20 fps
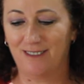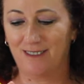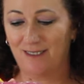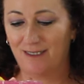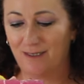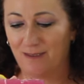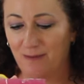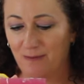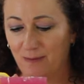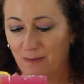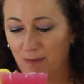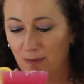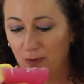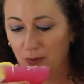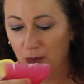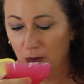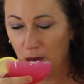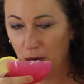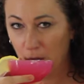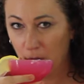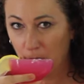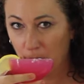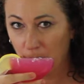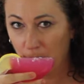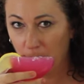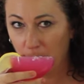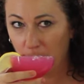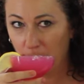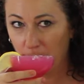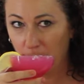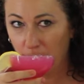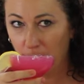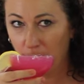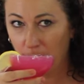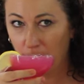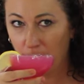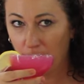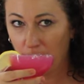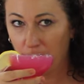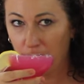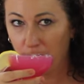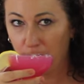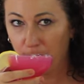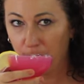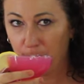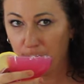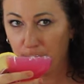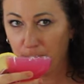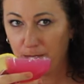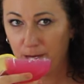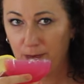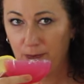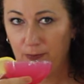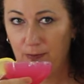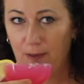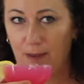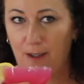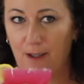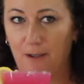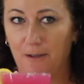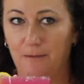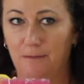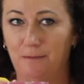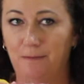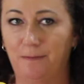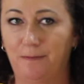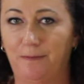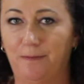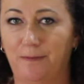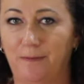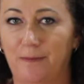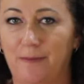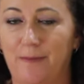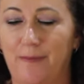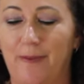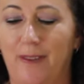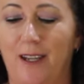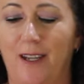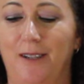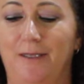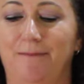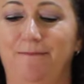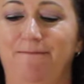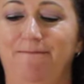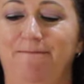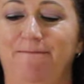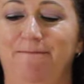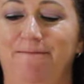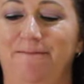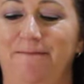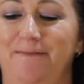(no one is talking)